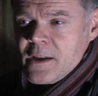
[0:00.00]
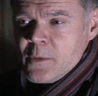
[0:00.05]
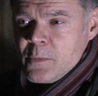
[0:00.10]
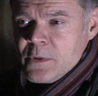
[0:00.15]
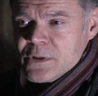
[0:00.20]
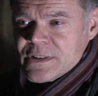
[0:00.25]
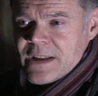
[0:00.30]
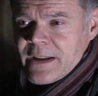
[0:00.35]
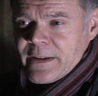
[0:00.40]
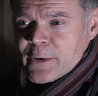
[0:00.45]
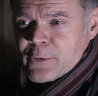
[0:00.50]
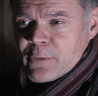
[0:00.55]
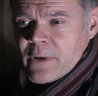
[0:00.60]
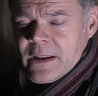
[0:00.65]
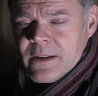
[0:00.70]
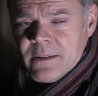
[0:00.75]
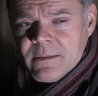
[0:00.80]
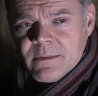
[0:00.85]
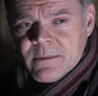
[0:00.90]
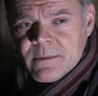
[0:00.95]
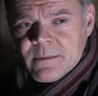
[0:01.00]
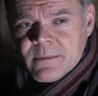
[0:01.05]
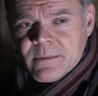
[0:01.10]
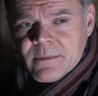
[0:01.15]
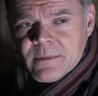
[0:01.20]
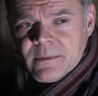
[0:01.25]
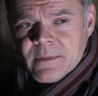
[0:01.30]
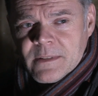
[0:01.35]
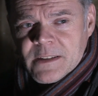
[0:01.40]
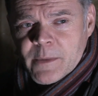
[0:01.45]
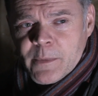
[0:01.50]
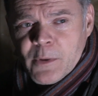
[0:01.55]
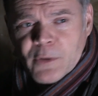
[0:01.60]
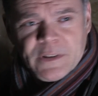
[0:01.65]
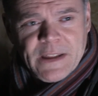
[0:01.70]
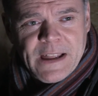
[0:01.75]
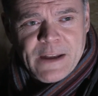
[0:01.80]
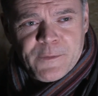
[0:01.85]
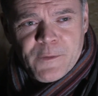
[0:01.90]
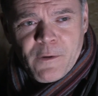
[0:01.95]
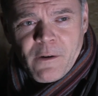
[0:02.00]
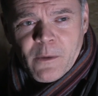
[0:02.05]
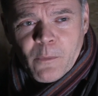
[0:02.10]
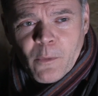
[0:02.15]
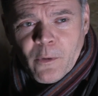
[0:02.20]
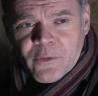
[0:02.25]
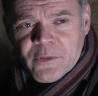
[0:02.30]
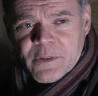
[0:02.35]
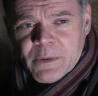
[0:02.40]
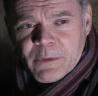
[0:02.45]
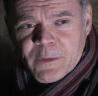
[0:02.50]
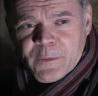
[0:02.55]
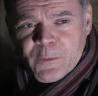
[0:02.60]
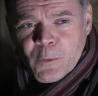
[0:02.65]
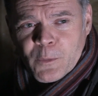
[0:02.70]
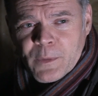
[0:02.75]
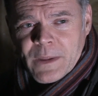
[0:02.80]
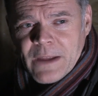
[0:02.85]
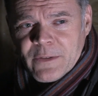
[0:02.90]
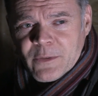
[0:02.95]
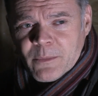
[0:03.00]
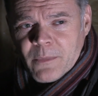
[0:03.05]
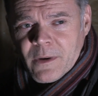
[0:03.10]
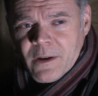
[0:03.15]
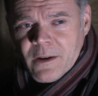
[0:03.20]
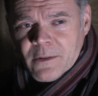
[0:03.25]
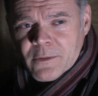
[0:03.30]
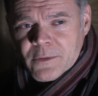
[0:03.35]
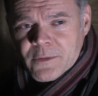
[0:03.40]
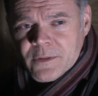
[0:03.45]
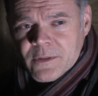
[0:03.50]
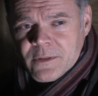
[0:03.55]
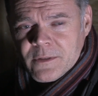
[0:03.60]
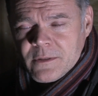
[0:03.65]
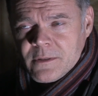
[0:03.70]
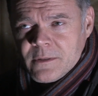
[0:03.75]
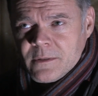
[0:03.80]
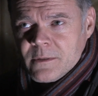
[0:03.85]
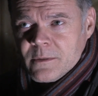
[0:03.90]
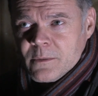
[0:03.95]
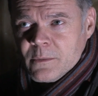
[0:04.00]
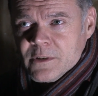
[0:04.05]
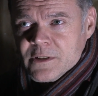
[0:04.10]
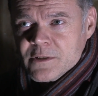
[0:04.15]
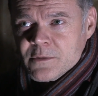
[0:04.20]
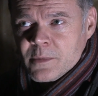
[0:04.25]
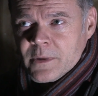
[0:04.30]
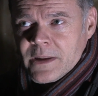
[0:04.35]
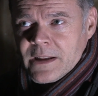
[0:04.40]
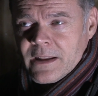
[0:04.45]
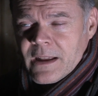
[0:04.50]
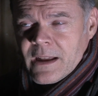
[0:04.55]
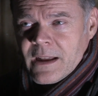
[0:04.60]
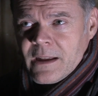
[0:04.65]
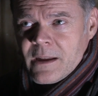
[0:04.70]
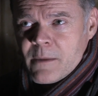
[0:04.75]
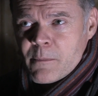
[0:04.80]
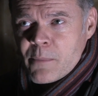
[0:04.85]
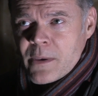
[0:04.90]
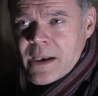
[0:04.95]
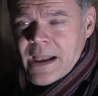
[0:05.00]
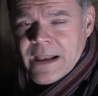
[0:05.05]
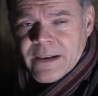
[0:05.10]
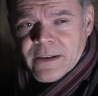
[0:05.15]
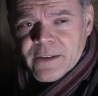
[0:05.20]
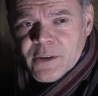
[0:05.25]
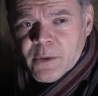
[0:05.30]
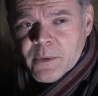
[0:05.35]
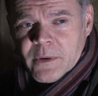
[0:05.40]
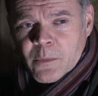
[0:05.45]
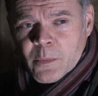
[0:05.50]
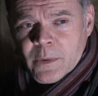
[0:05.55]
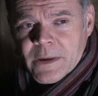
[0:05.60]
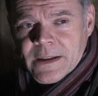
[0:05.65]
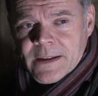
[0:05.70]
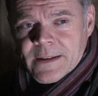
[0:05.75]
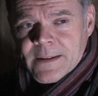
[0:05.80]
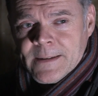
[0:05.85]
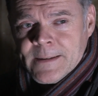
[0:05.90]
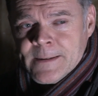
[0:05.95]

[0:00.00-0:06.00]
which sounded great until we looked at how far it was, and it was 4,000 miles, which we planned to do in a week.